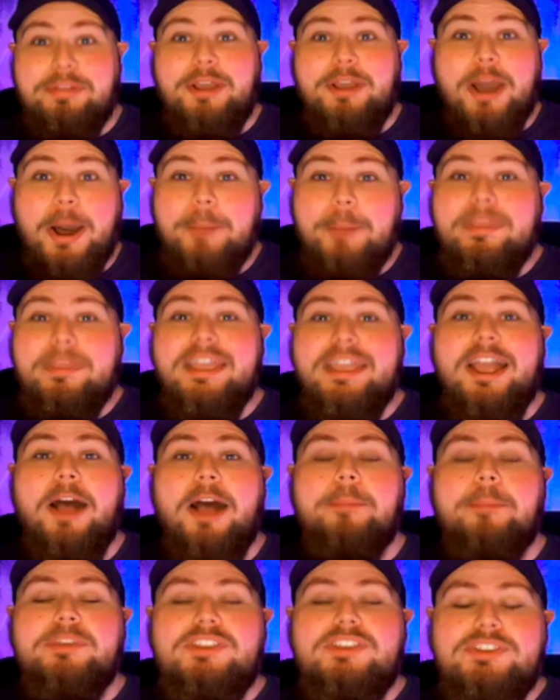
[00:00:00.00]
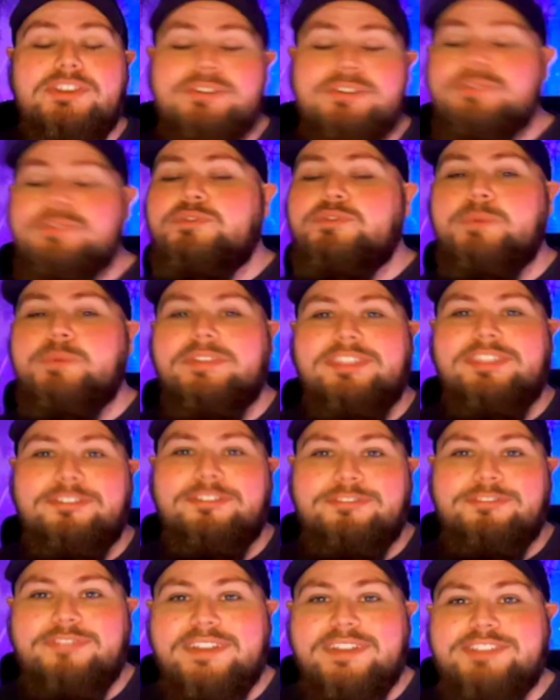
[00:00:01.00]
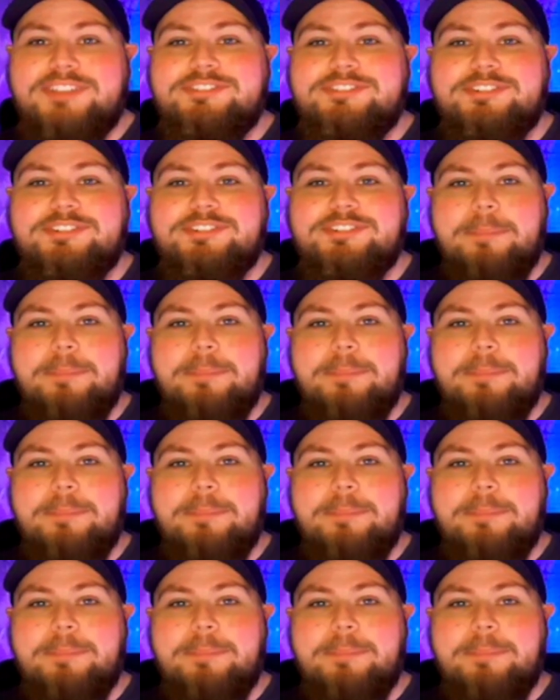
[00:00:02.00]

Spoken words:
coming up huge with the victory,